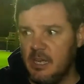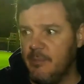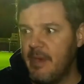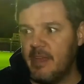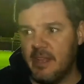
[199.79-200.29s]

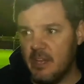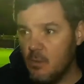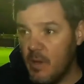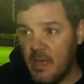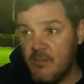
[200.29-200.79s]
Maidenhead
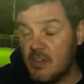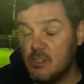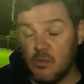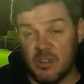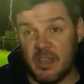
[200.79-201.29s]
away. If you actually
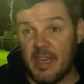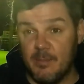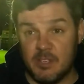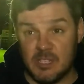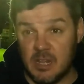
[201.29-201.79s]
look at the game
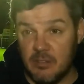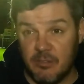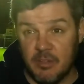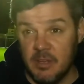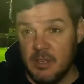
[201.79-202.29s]

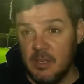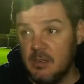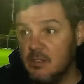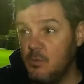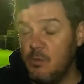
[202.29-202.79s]
itself,
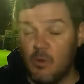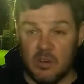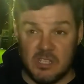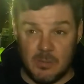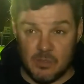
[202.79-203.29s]
I think we had more
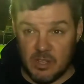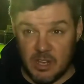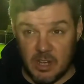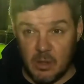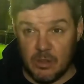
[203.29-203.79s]
attempts on their
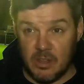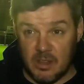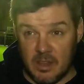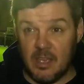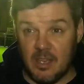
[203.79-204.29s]
goal
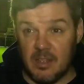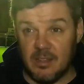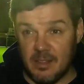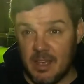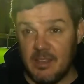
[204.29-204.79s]

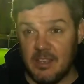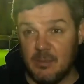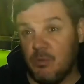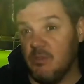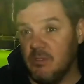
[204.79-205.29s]
than they did.
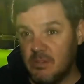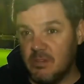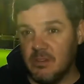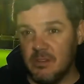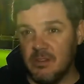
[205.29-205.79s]
But
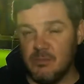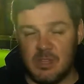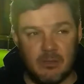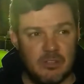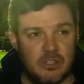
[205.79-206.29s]
it was
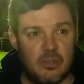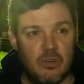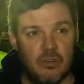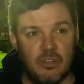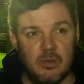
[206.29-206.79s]
down to the
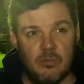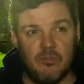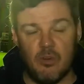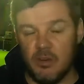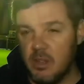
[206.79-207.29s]
scoreline. They won
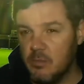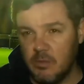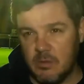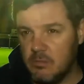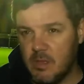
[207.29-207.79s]
4-0.
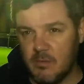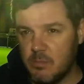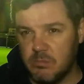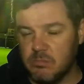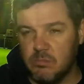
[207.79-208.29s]
We
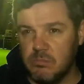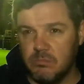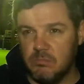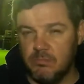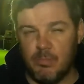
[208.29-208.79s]

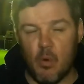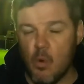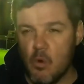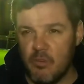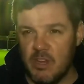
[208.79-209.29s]

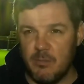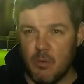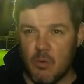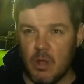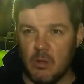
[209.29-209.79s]
had really
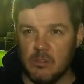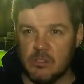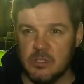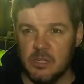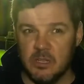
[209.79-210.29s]
poor
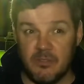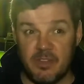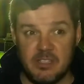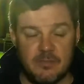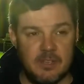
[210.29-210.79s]
goals
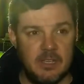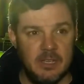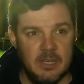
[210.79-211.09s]
defensively.